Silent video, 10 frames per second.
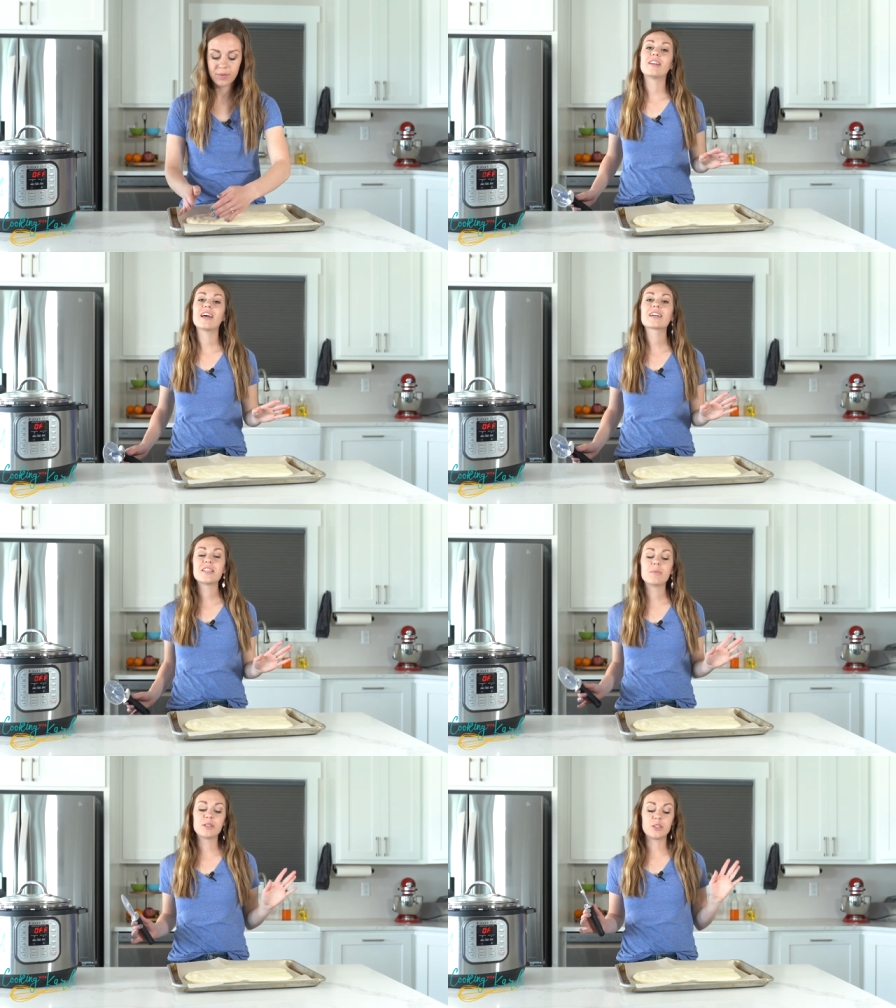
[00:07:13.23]
The next
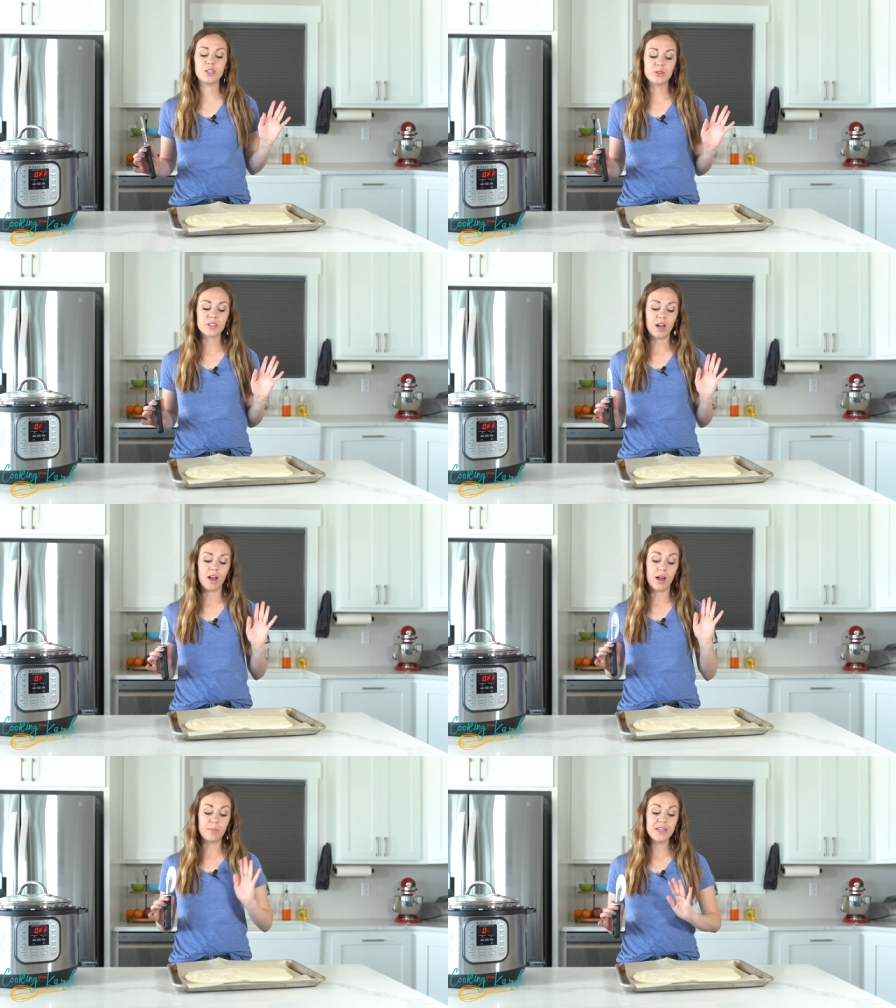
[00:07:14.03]
step is to use
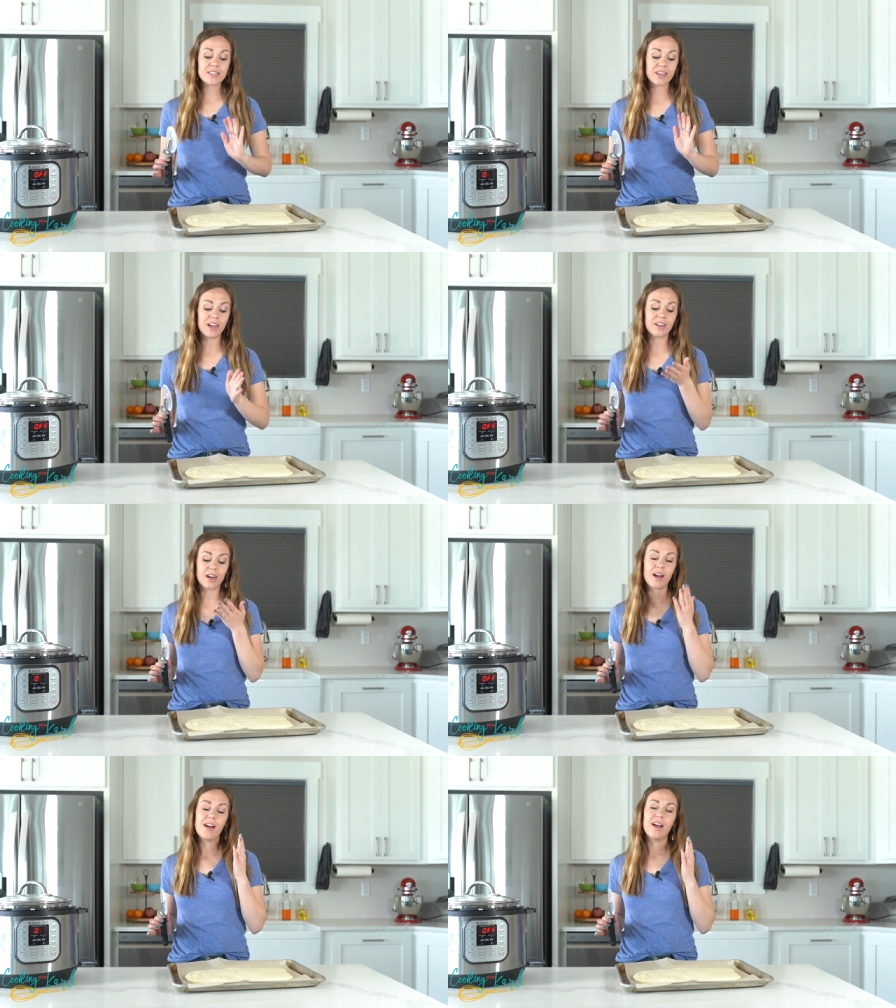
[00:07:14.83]
a pizza
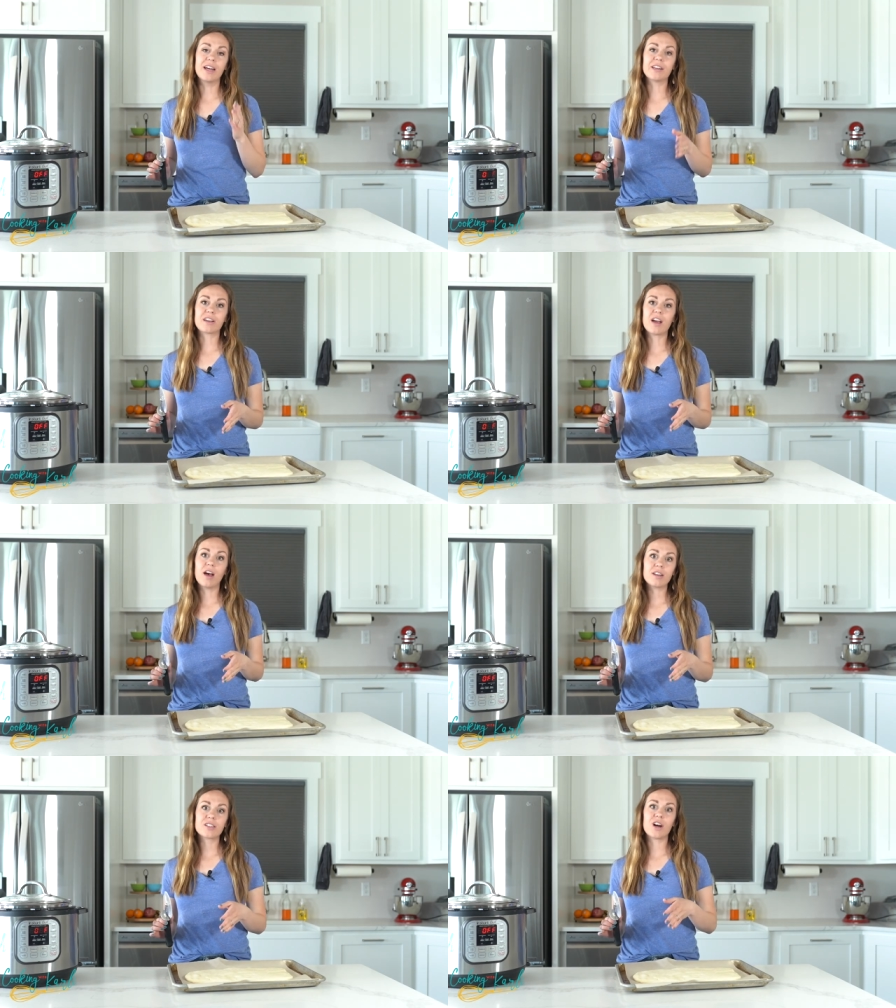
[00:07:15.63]
cutter and
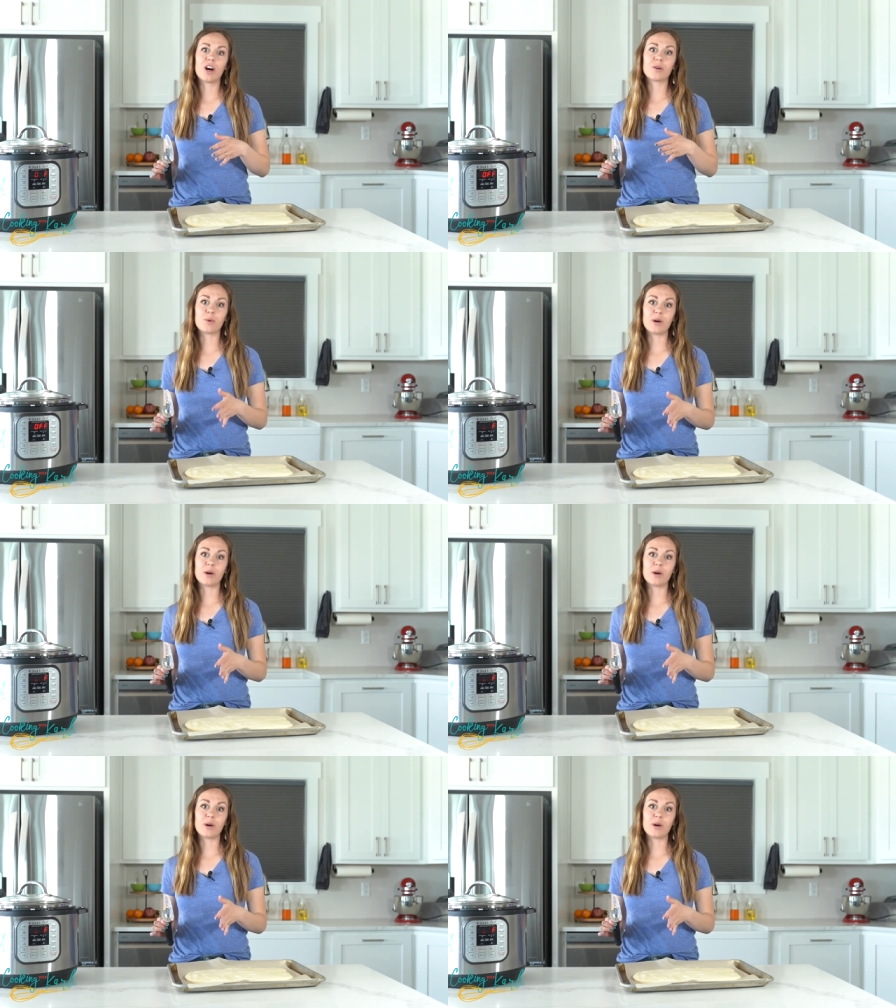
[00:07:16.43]
cut our